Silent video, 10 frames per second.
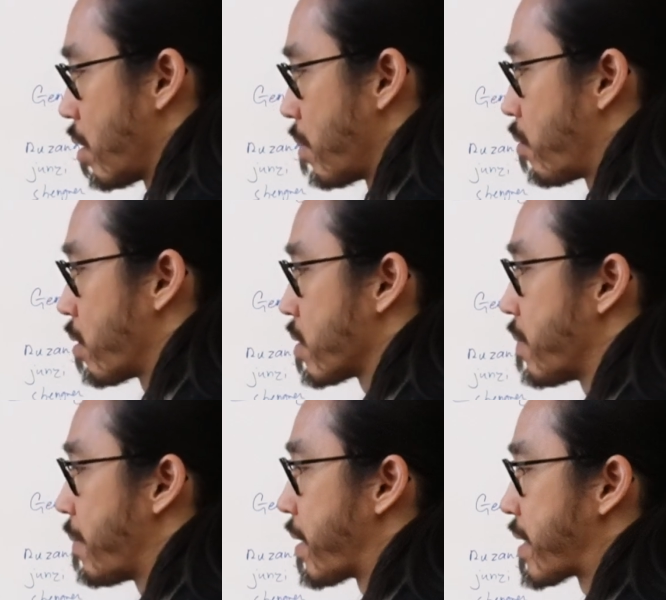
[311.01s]
But what is
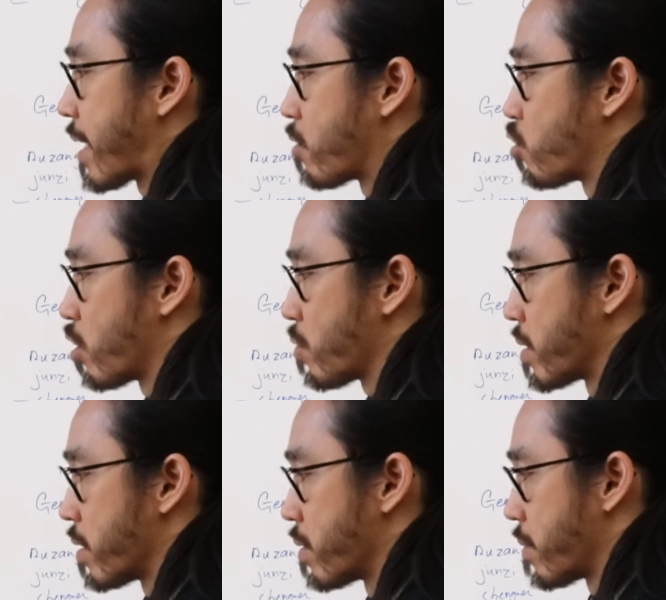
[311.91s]
meant by sound
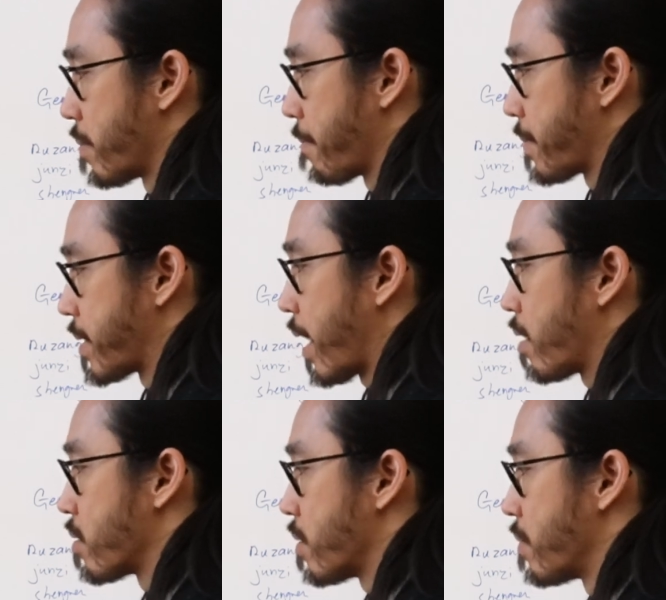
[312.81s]
judgment here?
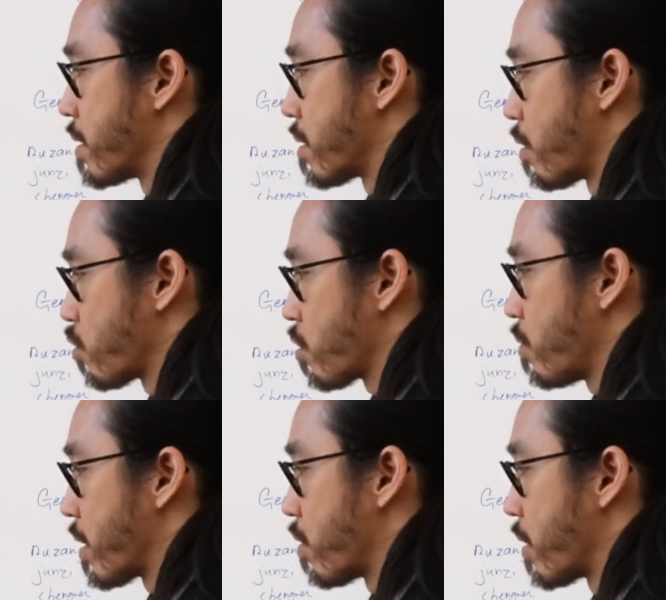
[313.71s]
Sound means
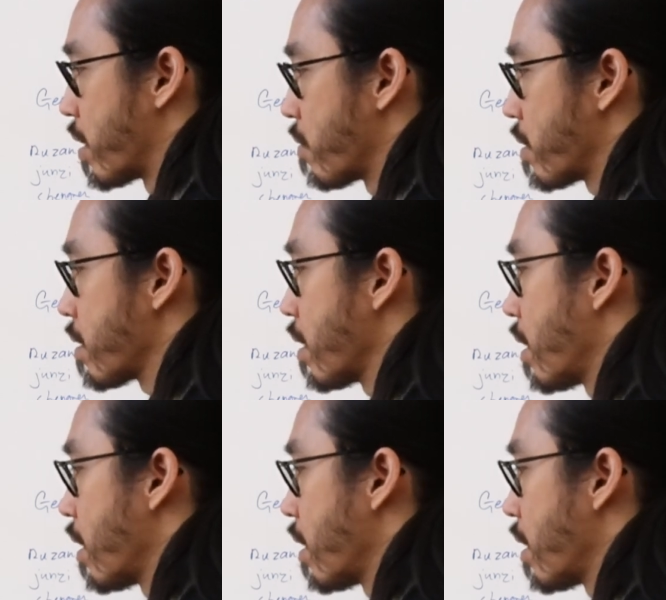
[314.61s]
logical and coherent,